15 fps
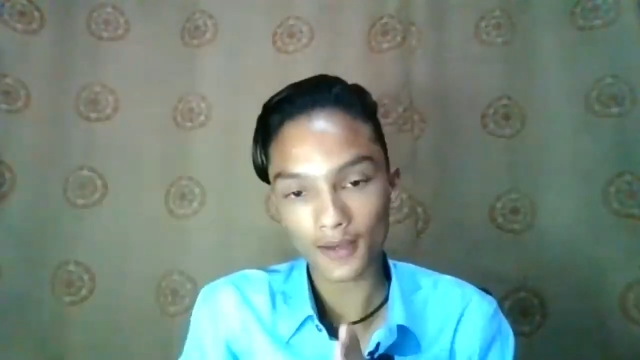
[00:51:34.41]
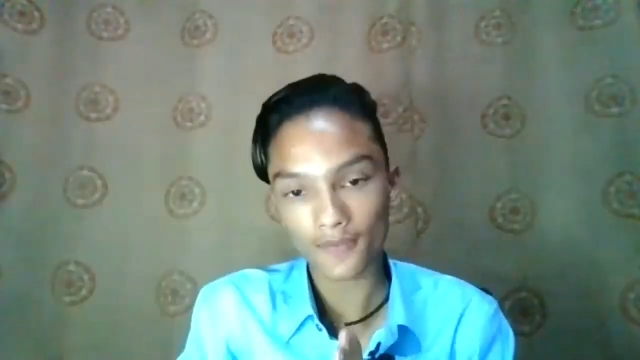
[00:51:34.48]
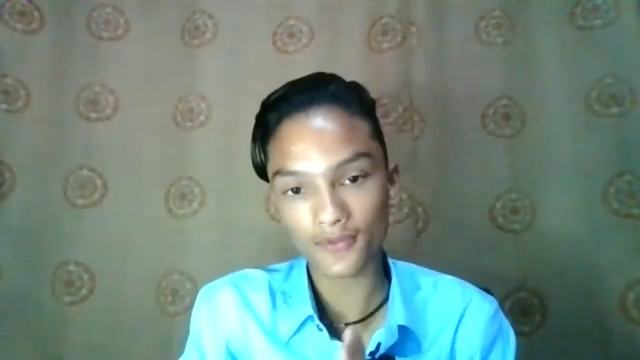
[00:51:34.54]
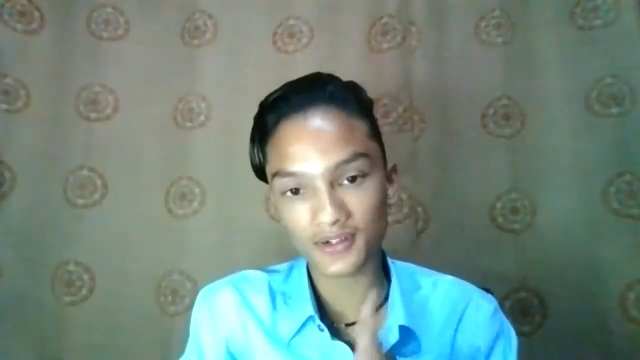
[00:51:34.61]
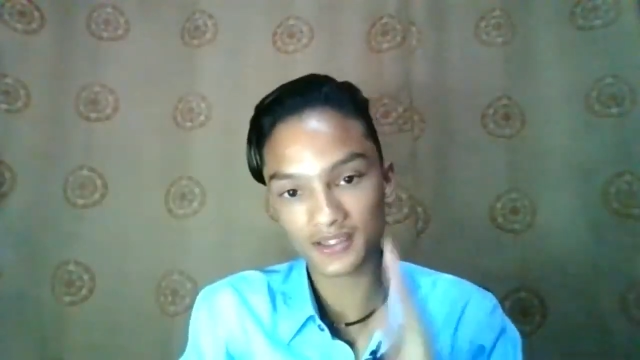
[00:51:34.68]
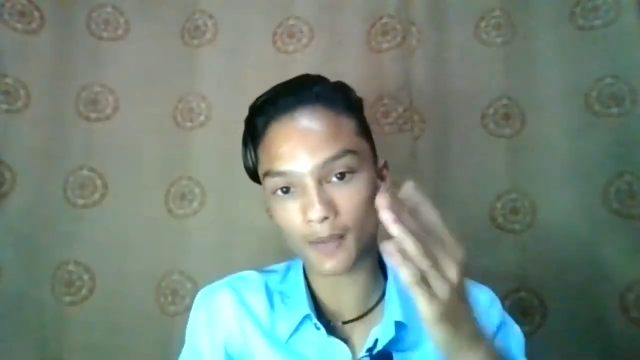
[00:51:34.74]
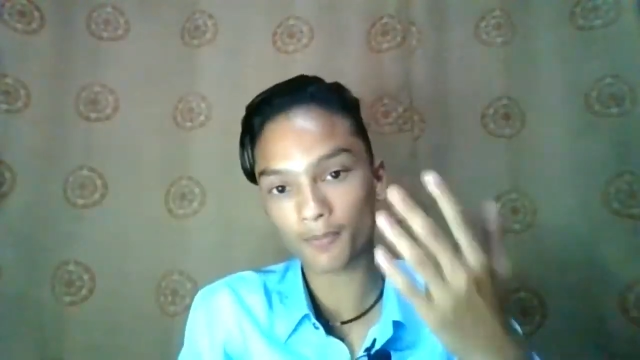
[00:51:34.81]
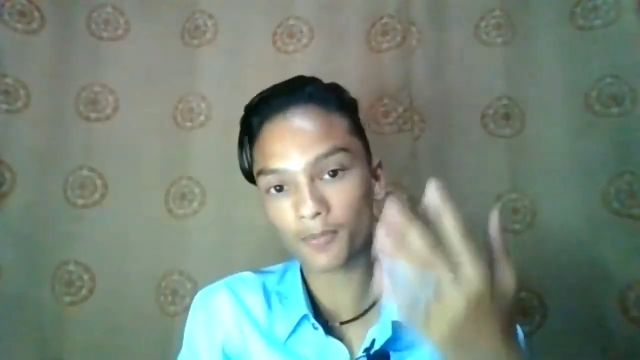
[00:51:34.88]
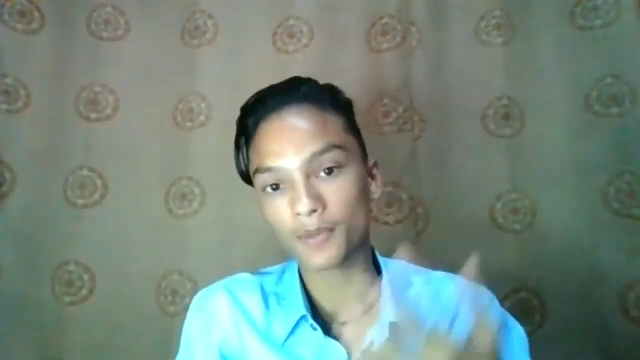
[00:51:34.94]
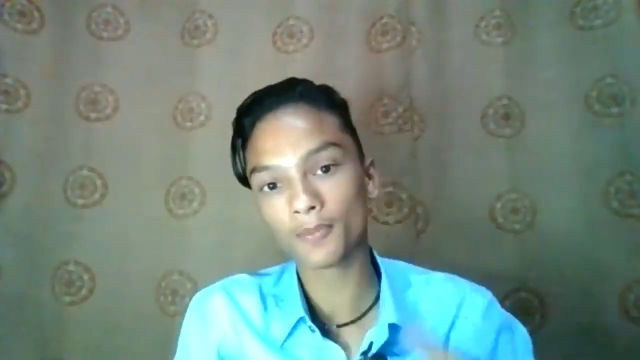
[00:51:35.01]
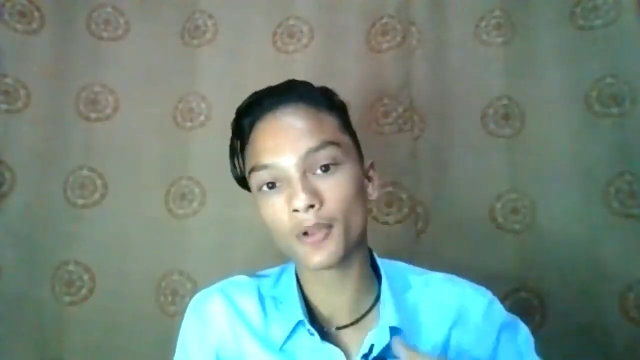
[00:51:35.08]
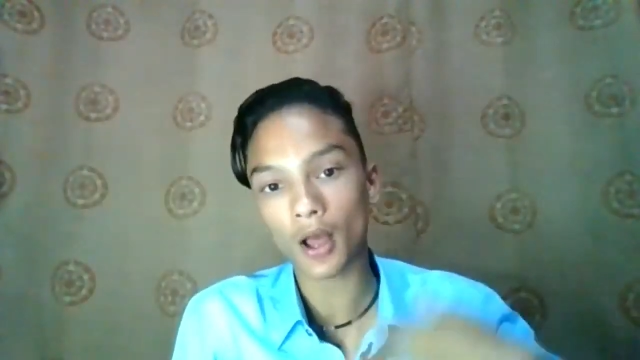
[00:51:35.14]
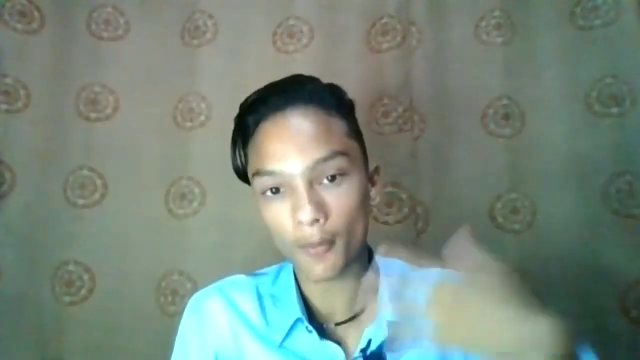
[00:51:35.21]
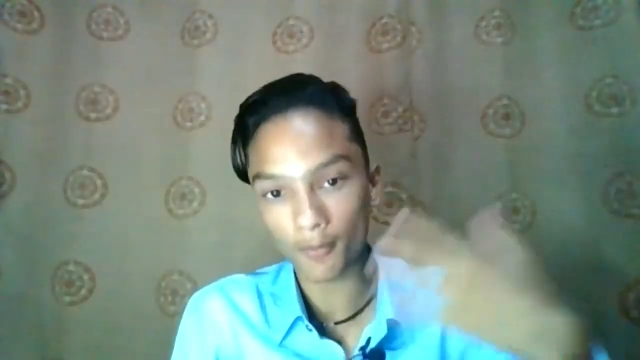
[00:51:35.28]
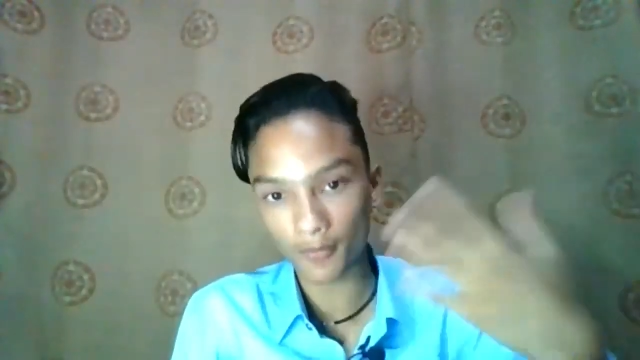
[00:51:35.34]
For some
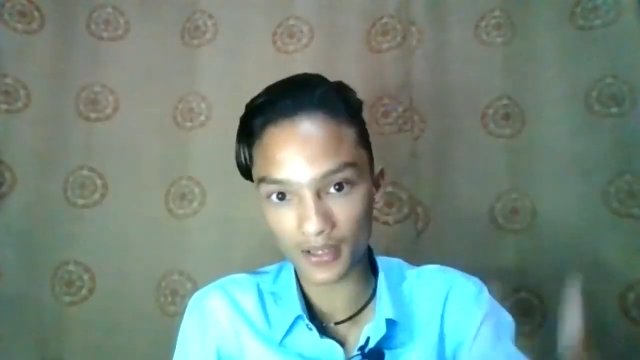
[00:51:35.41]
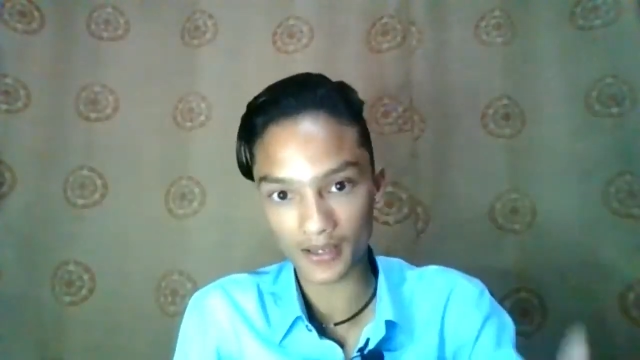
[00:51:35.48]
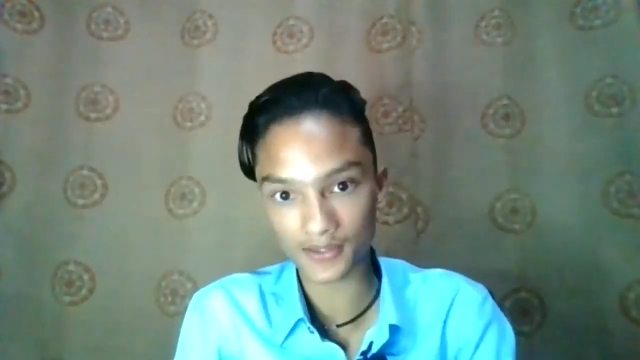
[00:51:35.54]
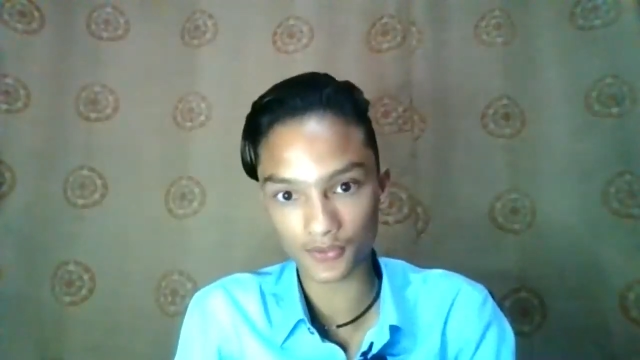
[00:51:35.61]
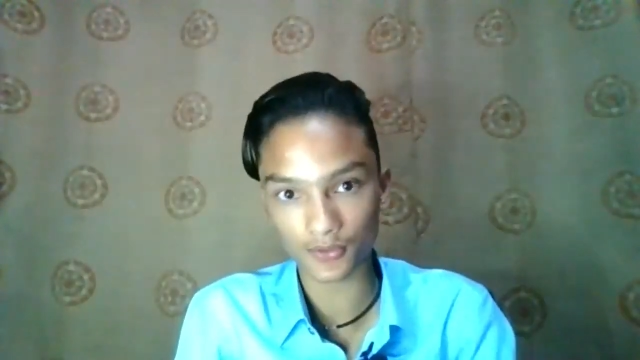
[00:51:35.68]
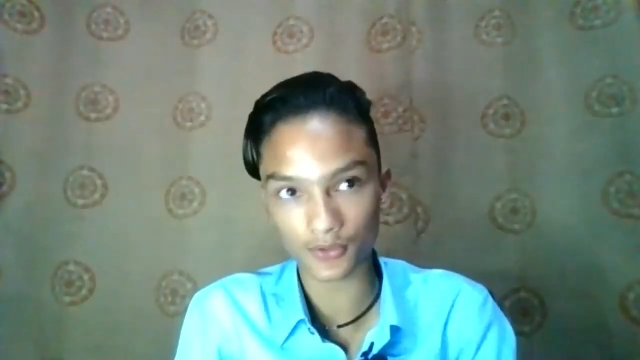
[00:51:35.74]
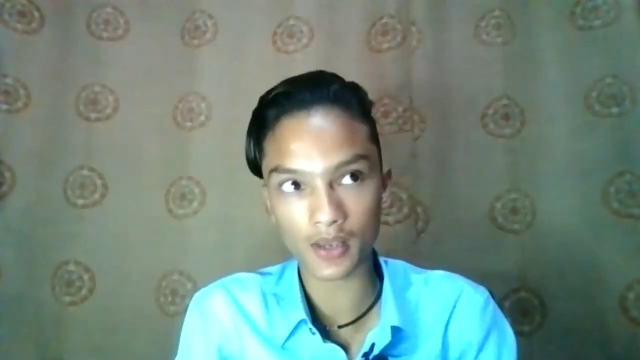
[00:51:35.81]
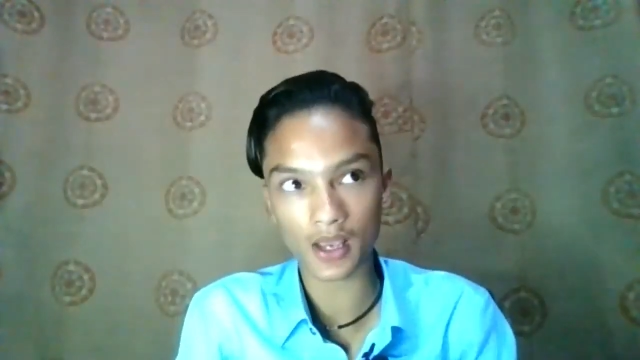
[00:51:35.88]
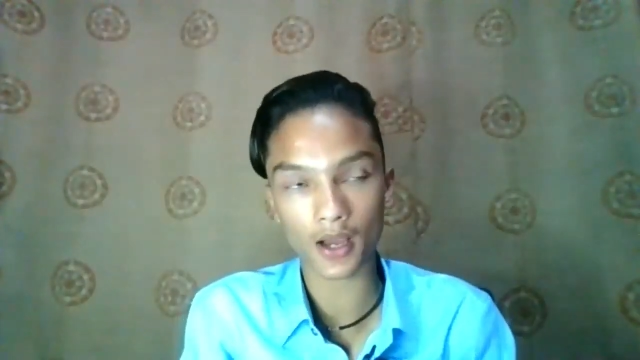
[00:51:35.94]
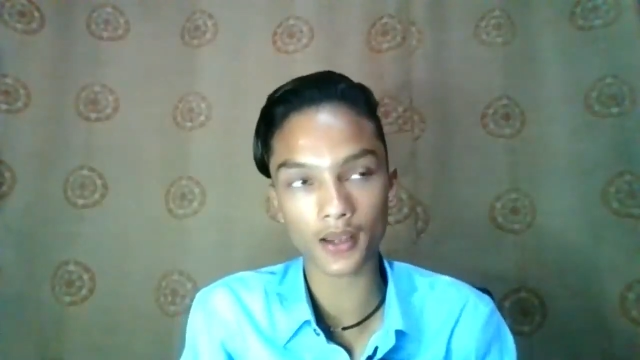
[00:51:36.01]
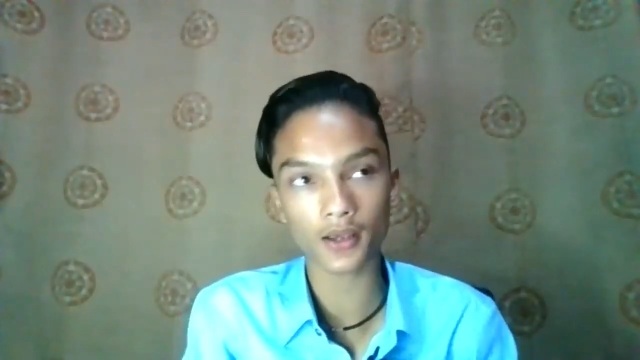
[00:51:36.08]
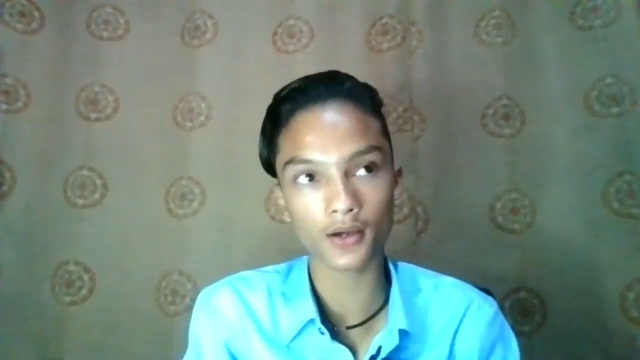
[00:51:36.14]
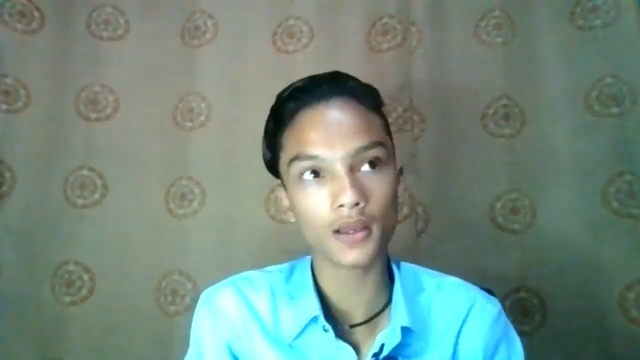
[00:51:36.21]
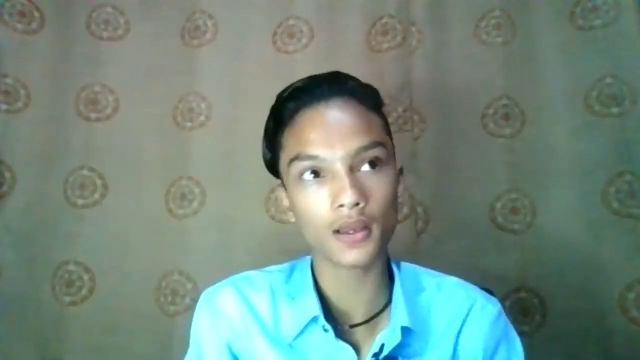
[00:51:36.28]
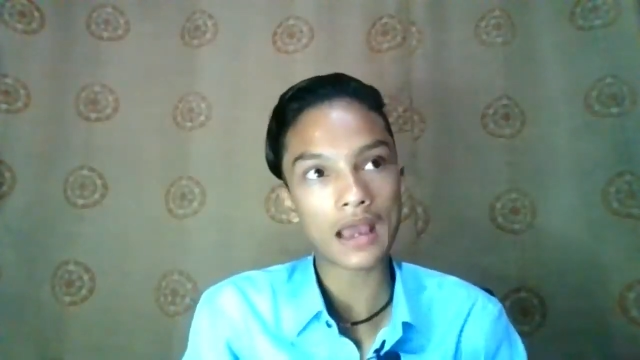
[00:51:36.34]
people, humbleness could be
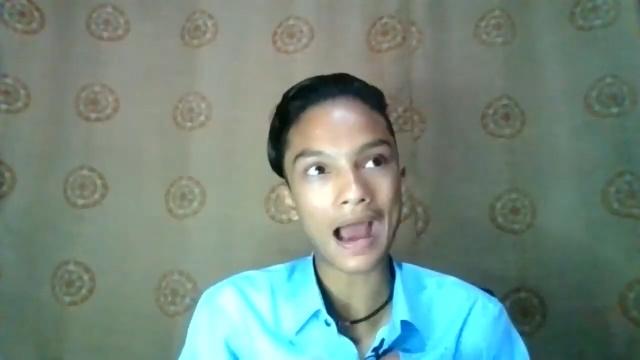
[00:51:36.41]
higher.